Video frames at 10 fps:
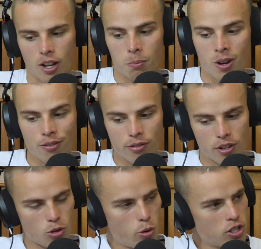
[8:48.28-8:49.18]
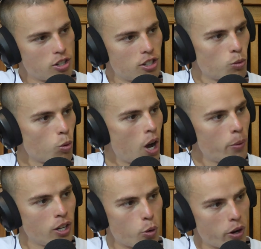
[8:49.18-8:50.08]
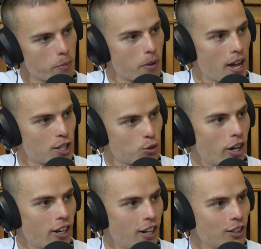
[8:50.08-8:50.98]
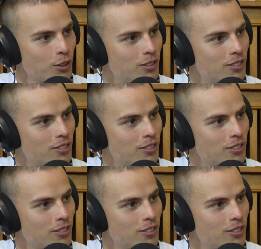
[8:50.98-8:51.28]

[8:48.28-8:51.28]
My first question is, why are we not wearing pants right now?